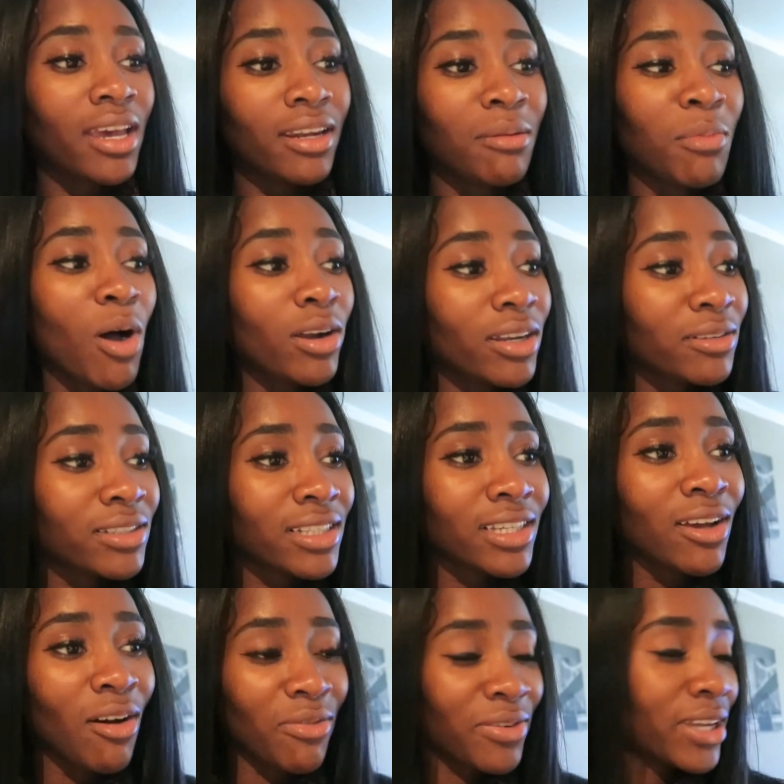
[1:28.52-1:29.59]
And I'm
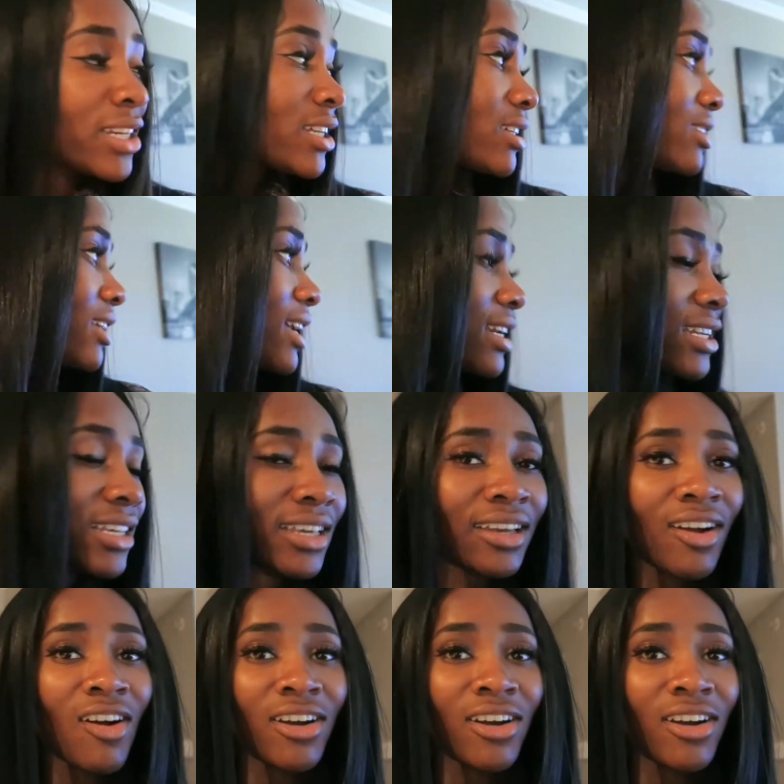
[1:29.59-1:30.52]
honestly offended that I didn't get